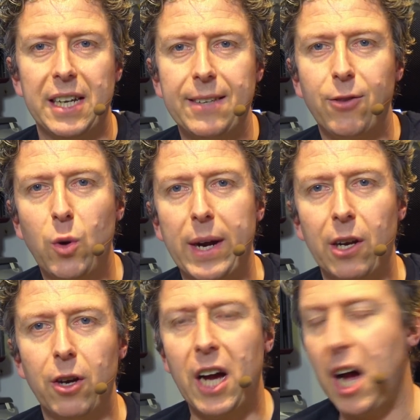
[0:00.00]
let's have a quick
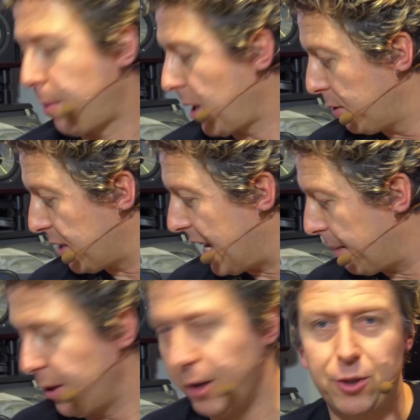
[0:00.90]
look up close and
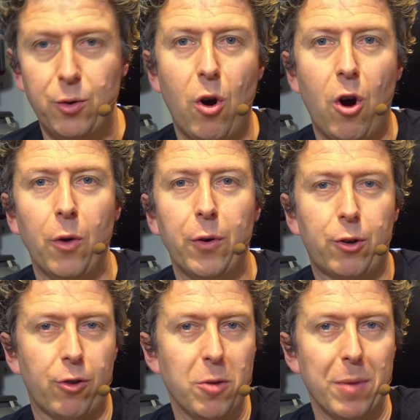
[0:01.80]
personal on
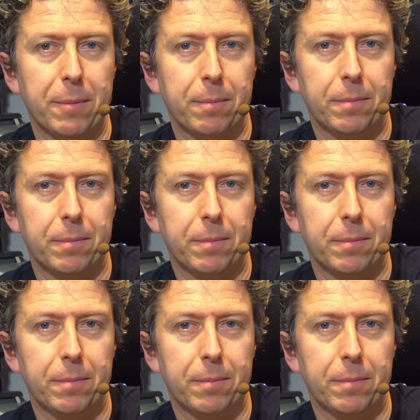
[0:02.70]
Chroma.